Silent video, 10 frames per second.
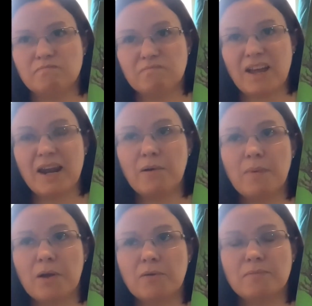canal
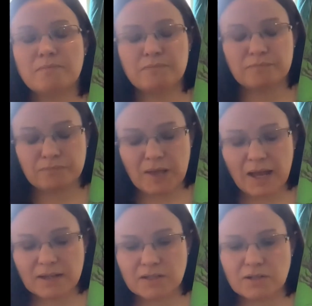boat
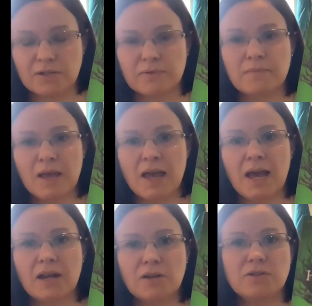accident
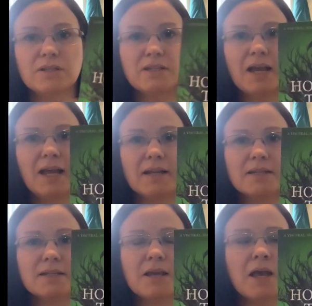and loses her
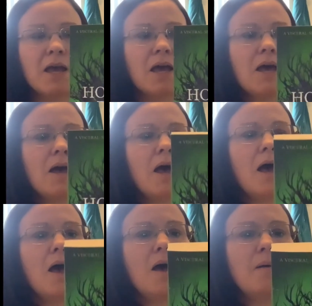hand.
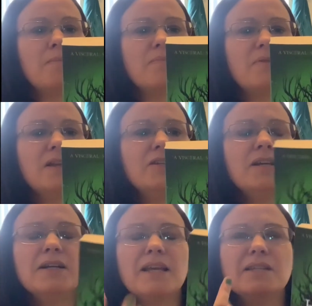Then
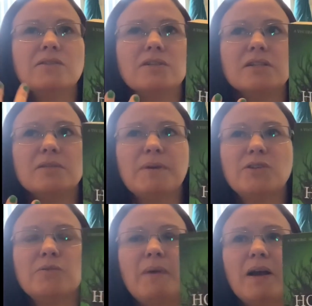she gets this
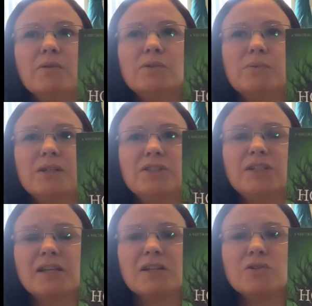special powers where
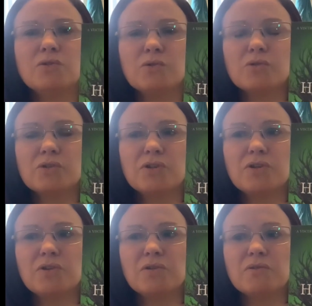she can talk
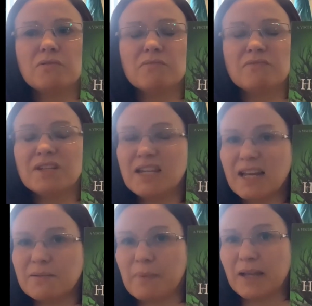to the
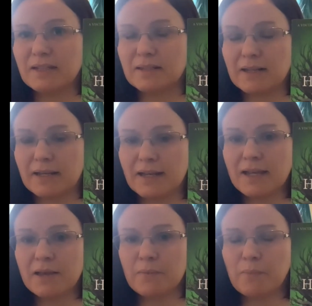dead,
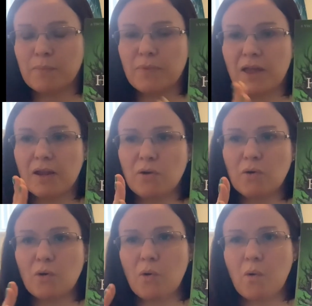basically. They're
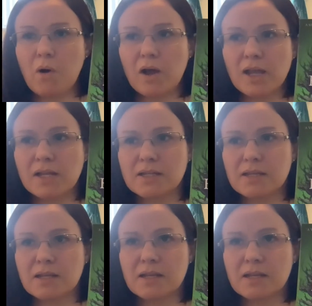not quite,